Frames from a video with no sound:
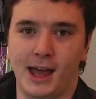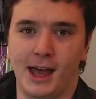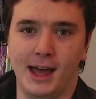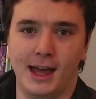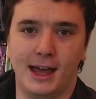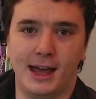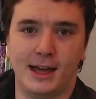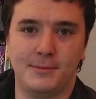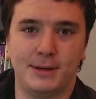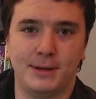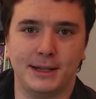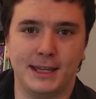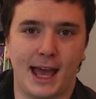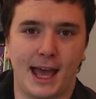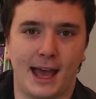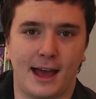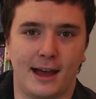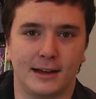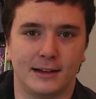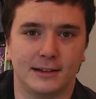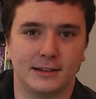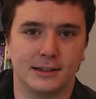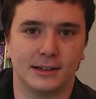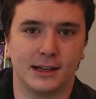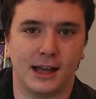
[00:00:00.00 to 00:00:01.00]
But
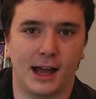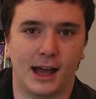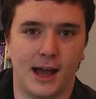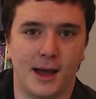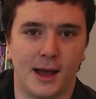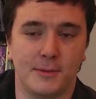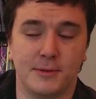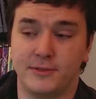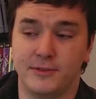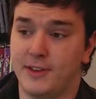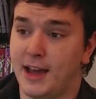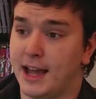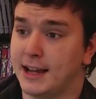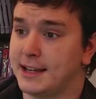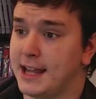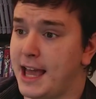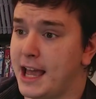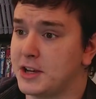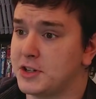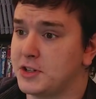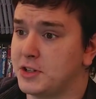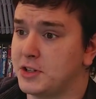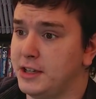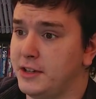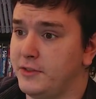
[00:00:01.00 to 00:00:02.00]
yeah. In fact,
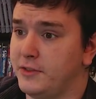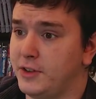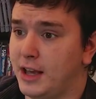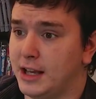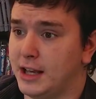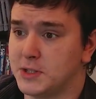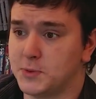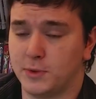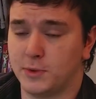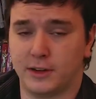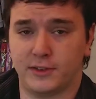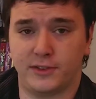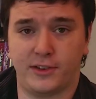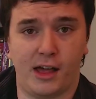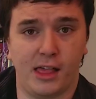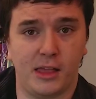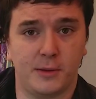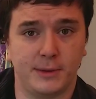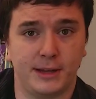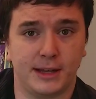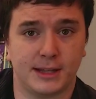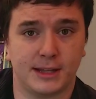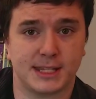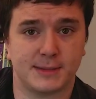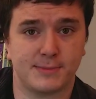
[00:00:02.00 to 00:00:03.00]
actually, if you guys want to follow
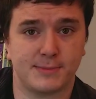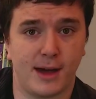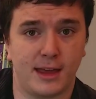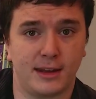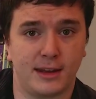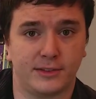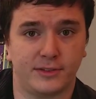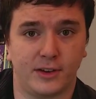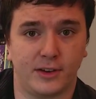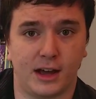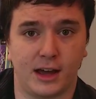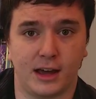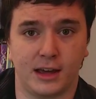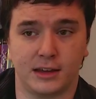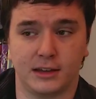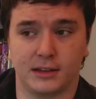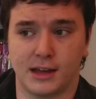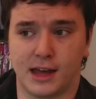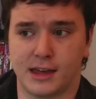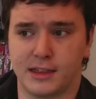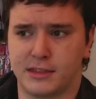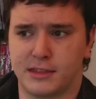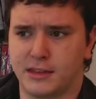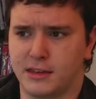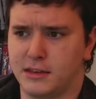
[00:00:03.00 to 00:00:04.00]
me on Spotify,
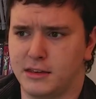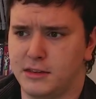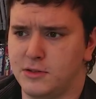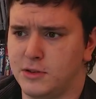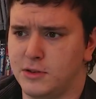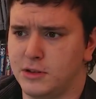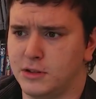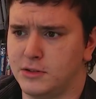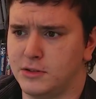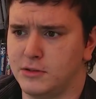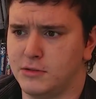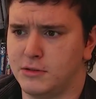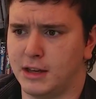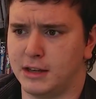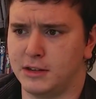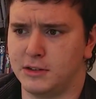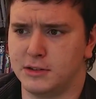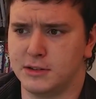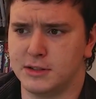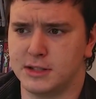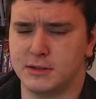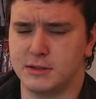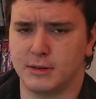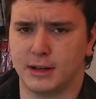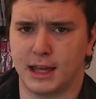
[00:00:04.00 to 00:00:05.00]
I think you can do that, and you
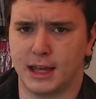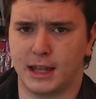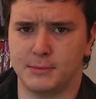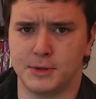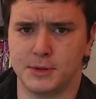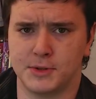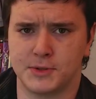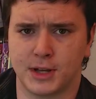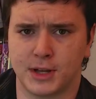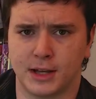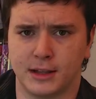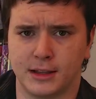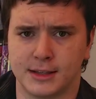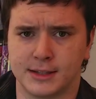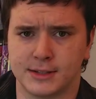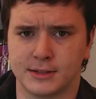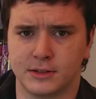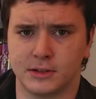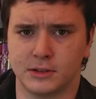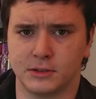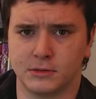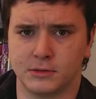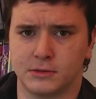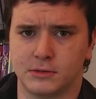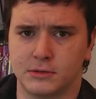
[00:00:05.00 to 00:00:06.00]
can see what kind of music I
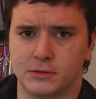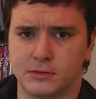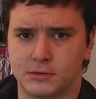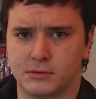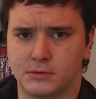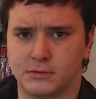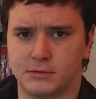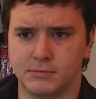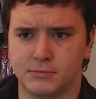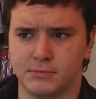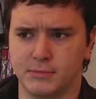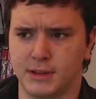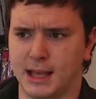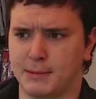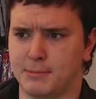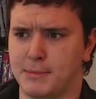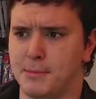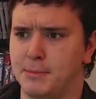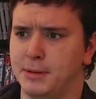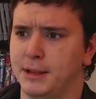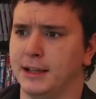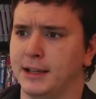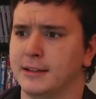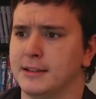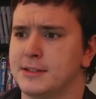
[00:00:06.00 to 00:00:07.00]
listen to, like my
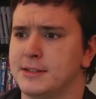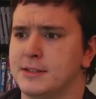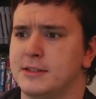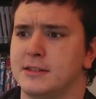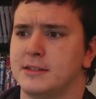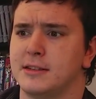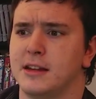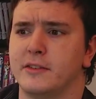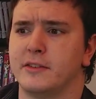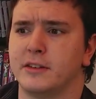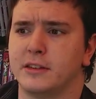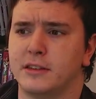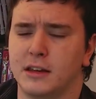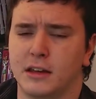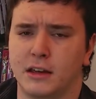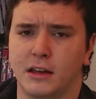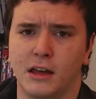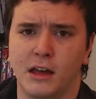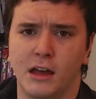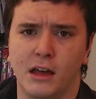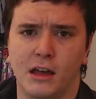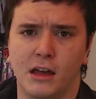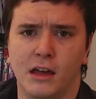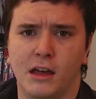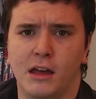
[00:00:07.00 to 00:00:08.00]
playlists and everything.
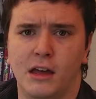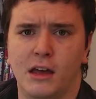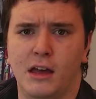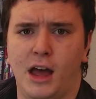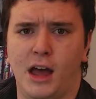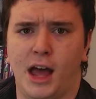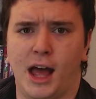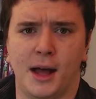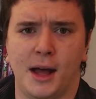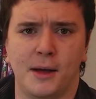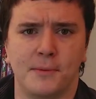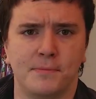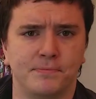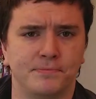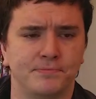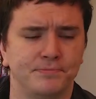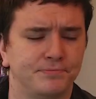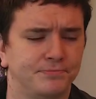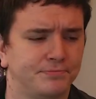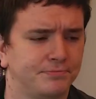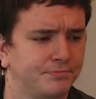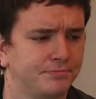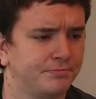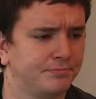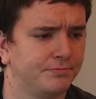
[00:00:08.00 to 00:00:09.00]
So
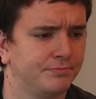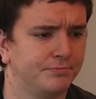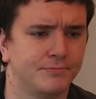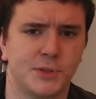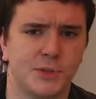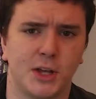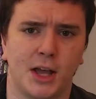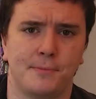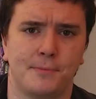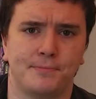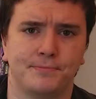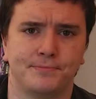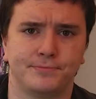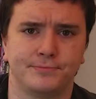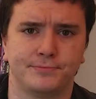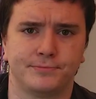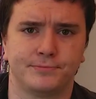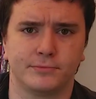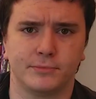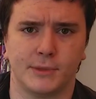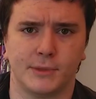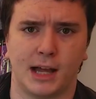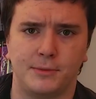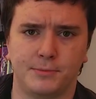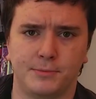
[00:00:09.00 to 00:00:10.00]
yeah,
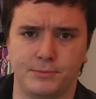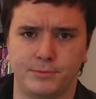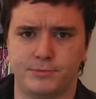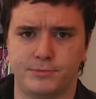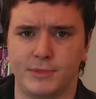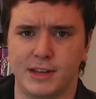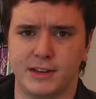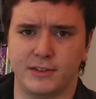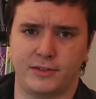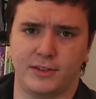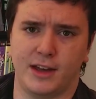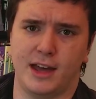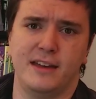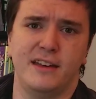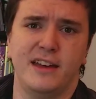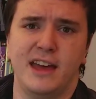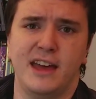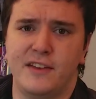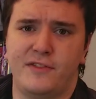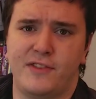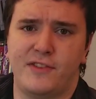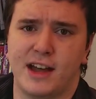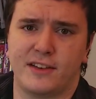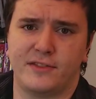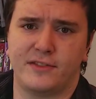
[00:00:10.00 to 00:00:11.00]

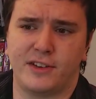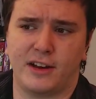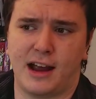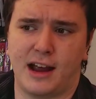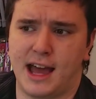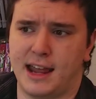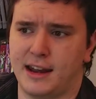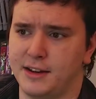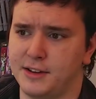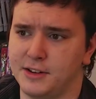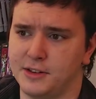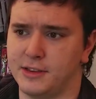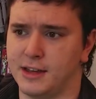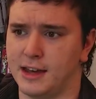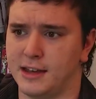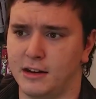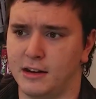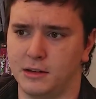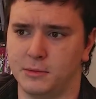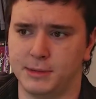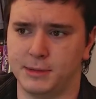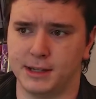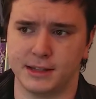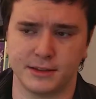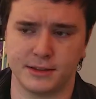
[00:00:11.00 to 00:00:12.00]
if I can figure out how to do that,
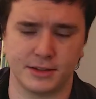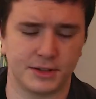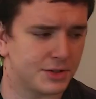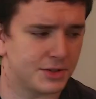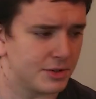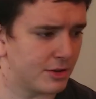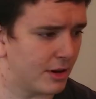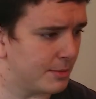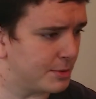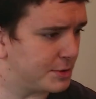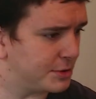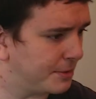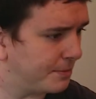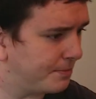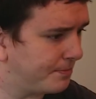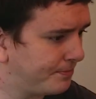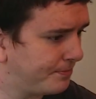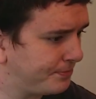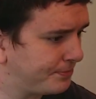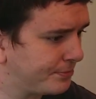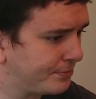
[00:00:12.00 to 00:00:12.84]
it'll be in the description.